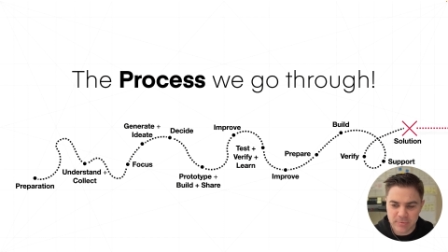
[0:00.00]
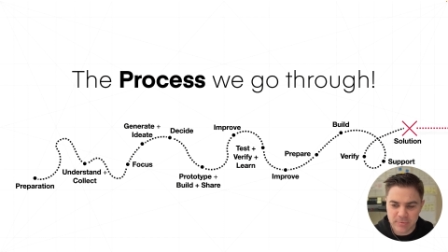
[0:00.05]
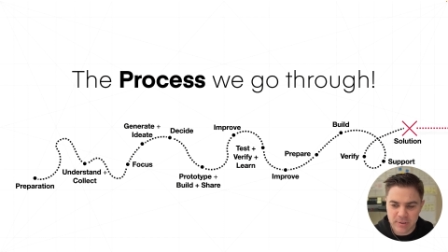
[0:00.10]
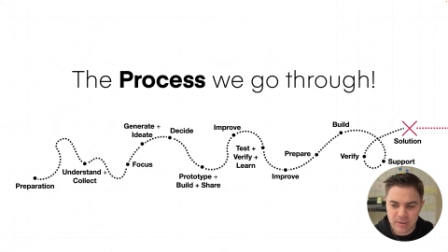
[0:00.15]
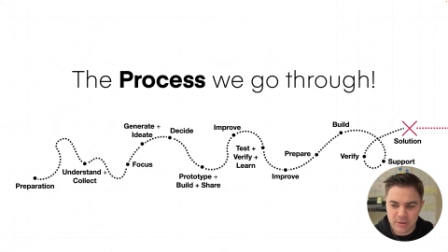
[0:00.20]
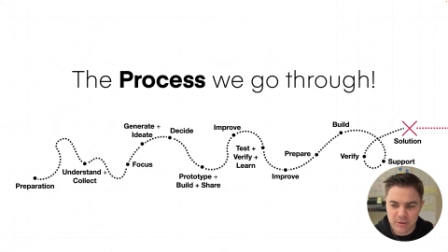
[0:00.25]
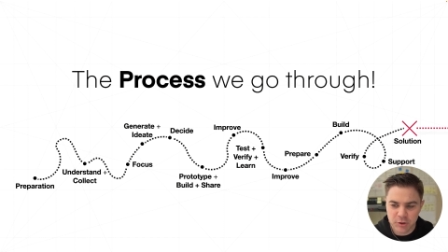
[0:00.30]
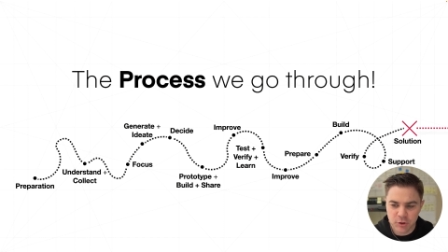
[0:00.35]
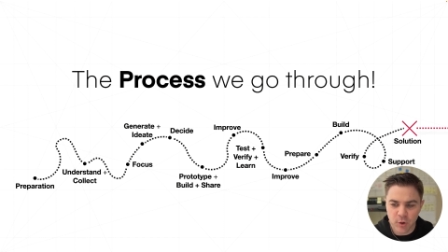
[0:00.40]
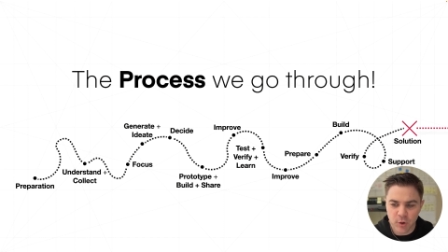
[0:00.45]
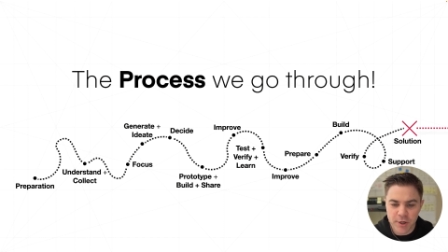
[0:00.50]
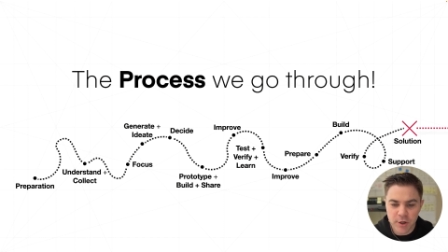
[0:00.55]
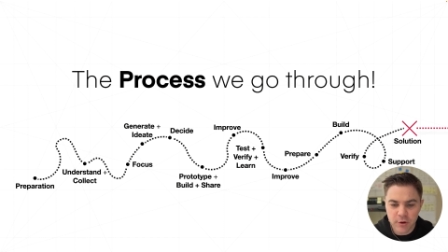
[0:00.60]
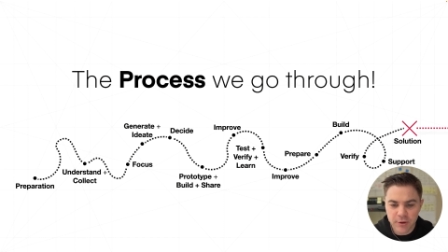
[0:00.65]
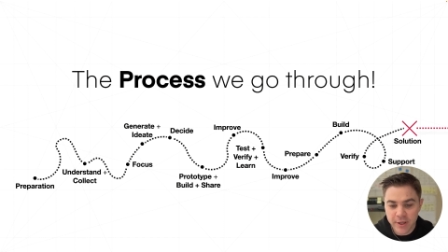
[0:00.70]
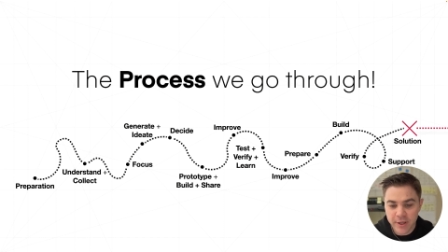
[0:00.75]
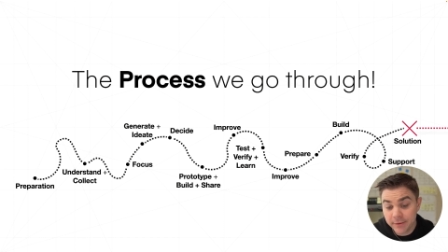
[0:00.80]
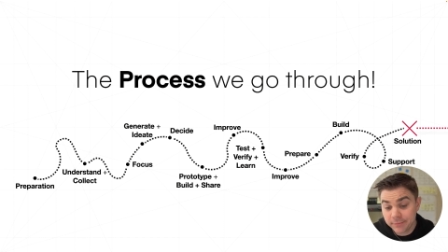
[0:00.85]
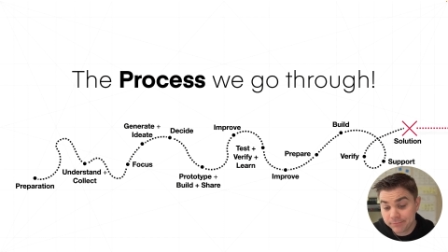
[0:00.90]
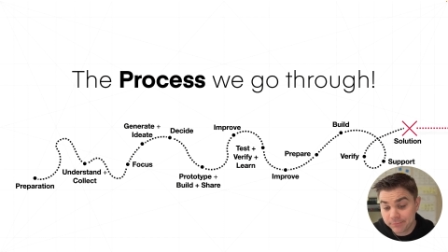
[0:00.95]
so i know
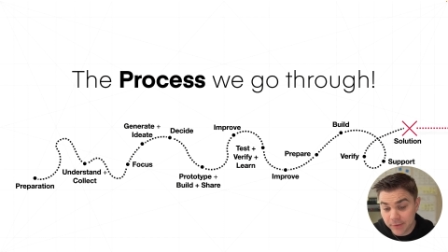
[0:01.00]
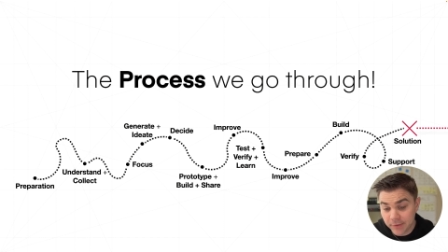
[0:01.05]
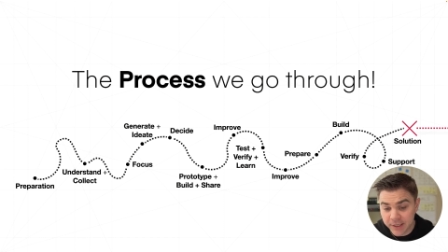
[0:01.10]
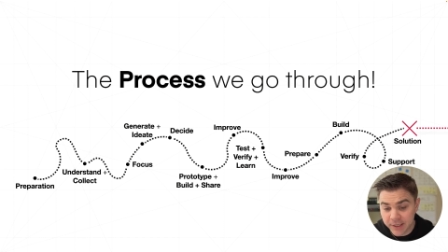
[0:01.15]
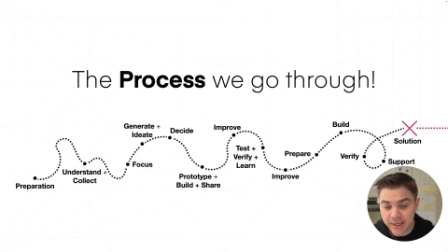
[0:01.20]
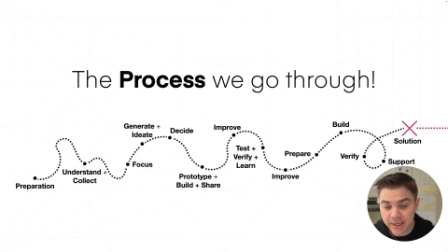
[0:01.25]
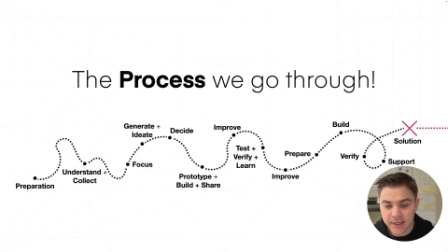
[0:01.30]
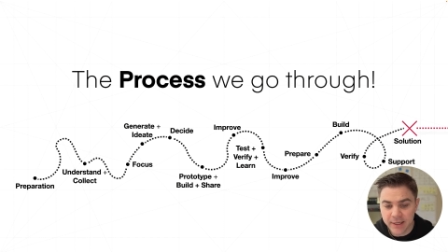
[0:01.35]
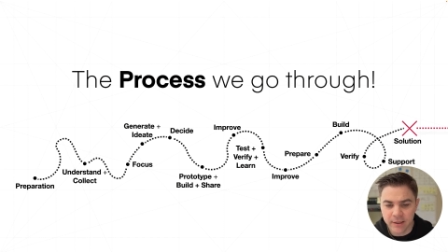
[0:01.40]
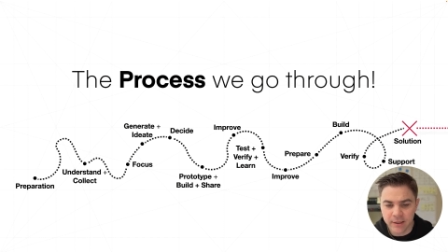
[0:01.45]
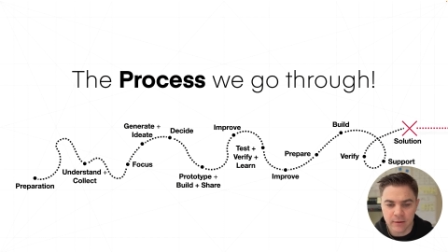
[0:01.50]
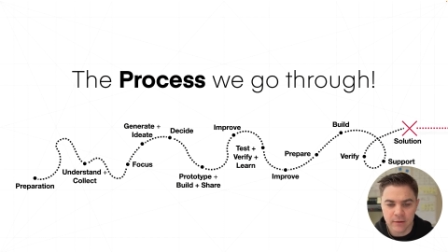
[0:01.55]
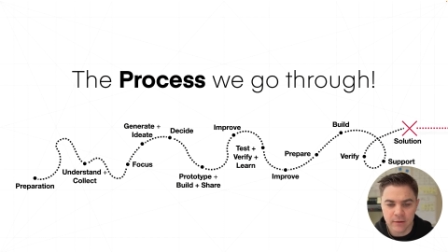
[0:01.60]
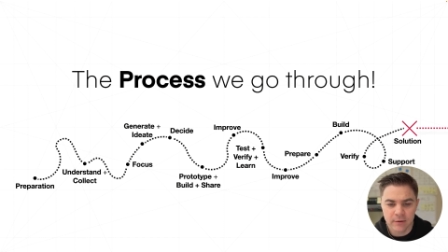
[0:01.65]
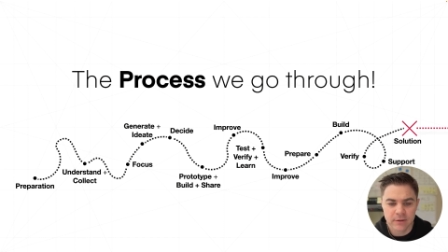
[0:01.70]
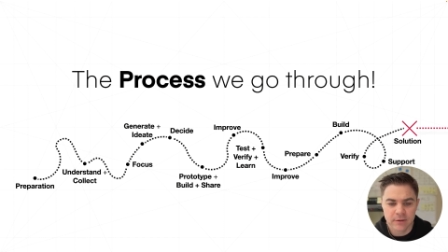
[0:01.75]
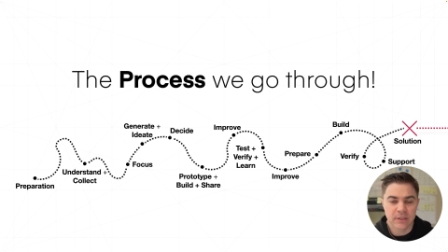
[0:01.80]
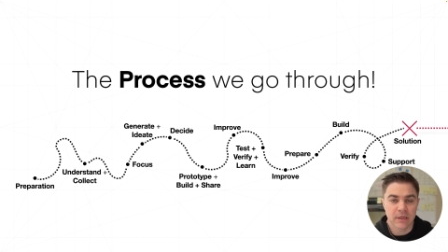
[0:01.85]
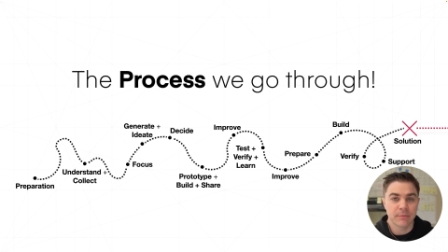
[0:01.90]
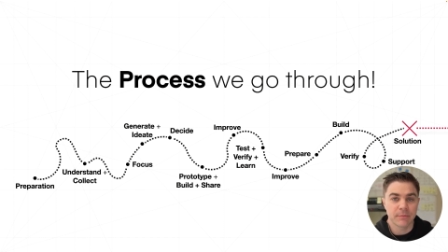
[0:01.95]
that again
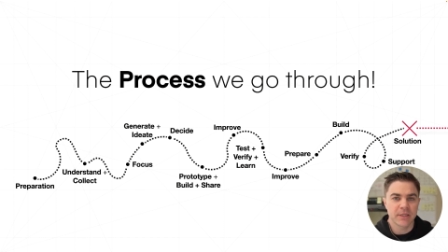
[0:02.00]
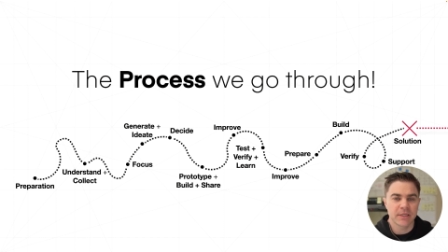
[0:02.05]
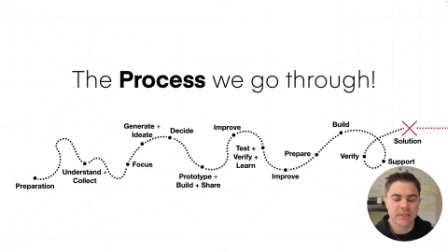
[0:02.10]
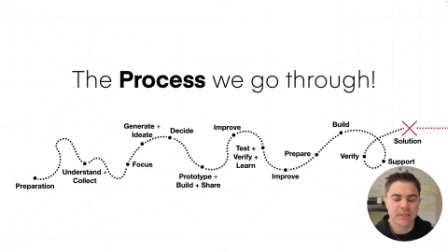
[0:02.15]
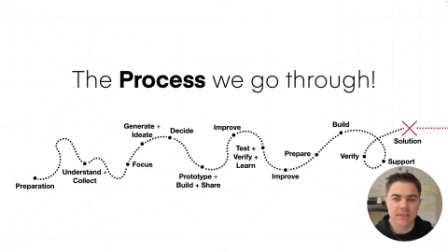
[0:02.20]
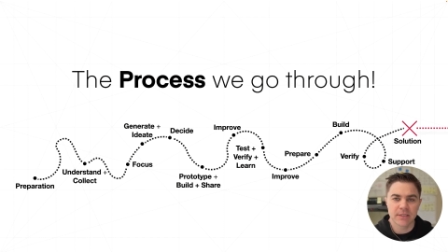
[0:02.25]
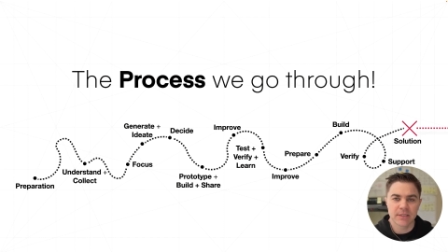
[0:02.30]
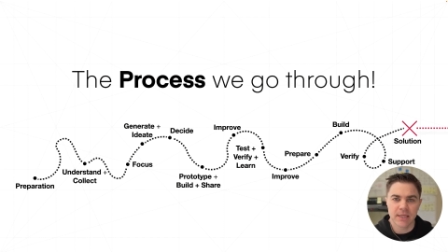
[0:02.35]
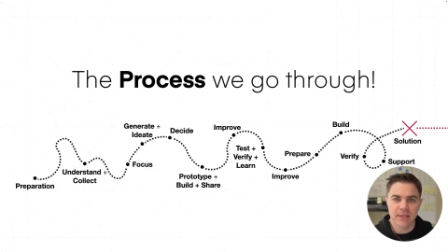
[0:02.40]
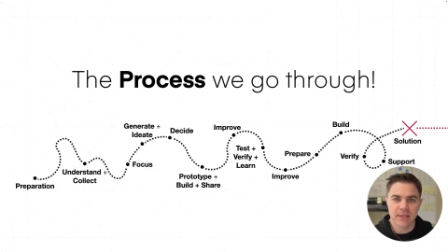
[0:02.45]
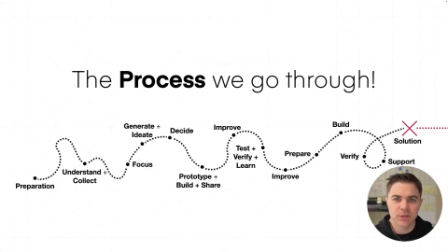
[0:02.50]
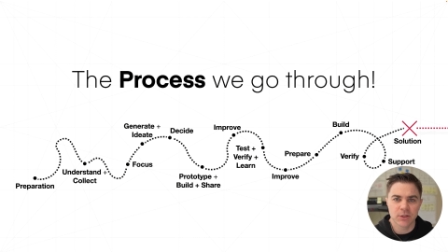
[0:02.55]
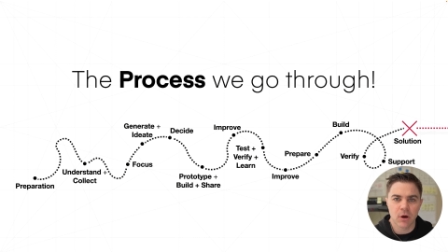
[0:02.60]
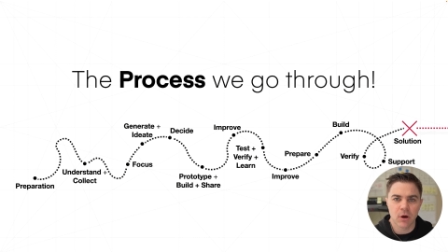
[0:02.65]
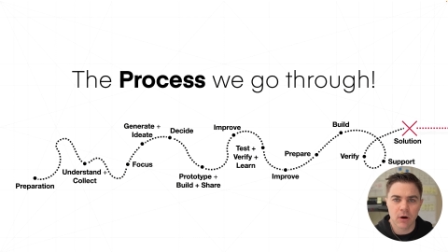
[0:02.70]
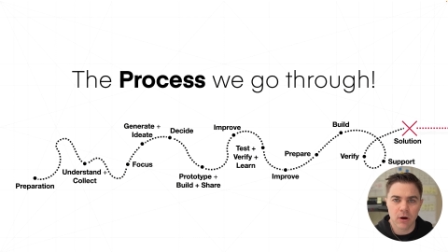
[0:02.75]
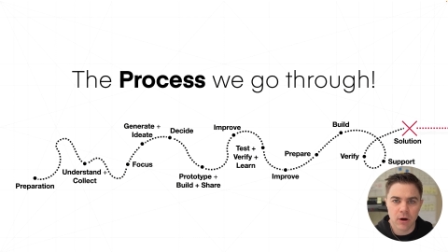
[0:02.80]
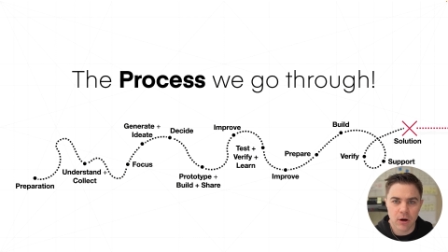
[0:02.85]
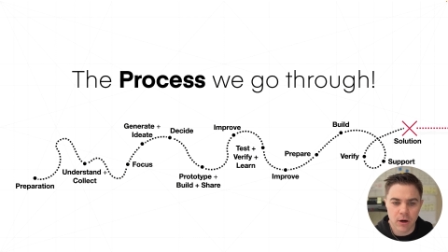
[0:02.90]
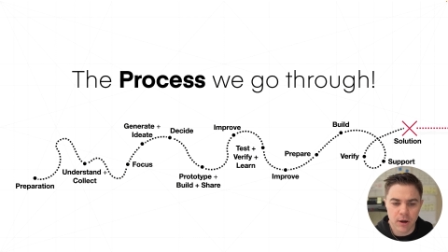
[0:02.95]
some of these things
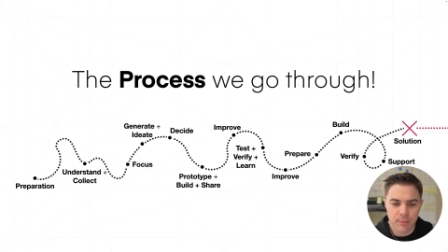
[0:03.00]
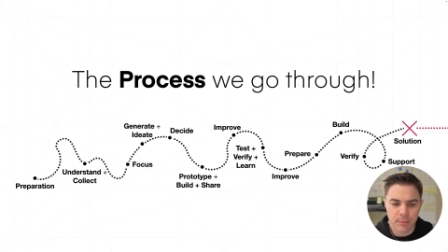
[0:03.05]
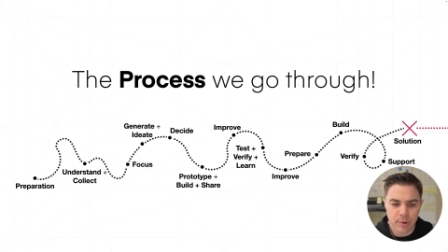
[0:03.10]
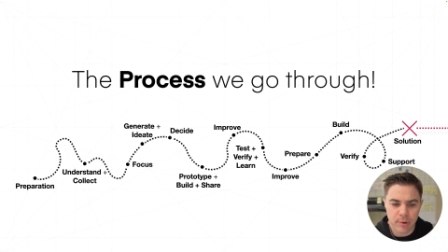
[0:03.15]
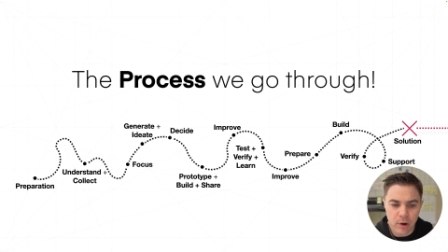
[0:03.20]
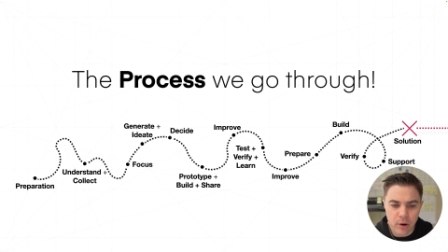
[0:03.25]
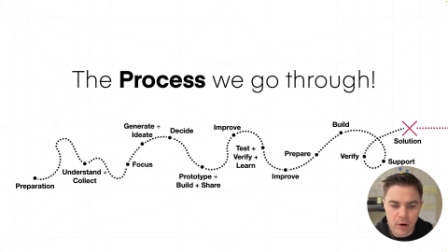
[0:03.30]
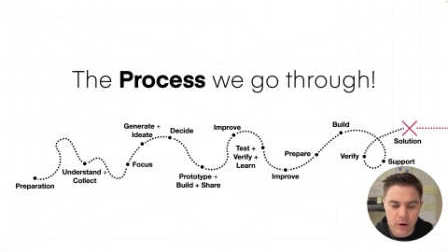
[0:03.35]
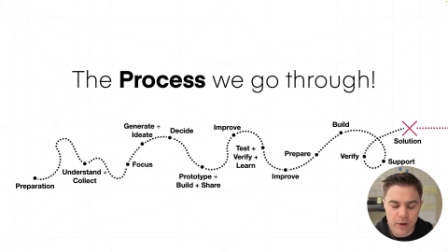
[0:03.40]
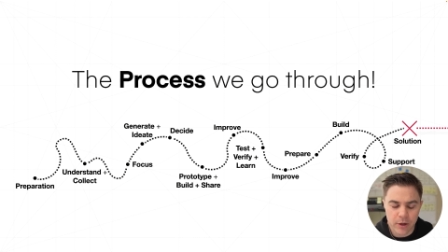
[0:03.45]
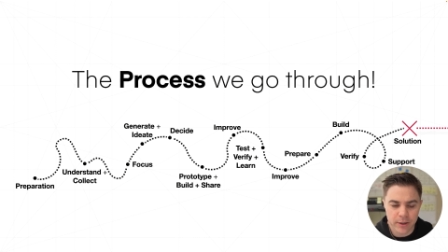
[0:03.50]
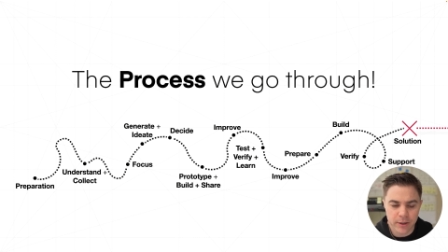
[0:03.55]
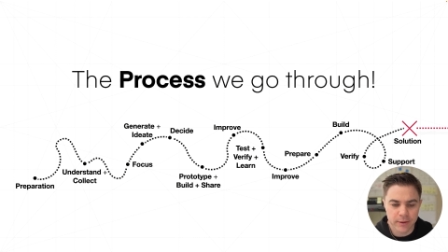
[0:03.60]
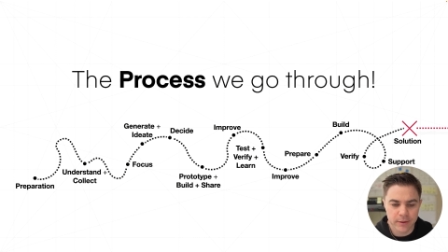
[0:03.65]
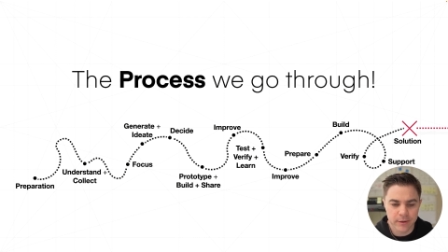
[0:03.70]
are a part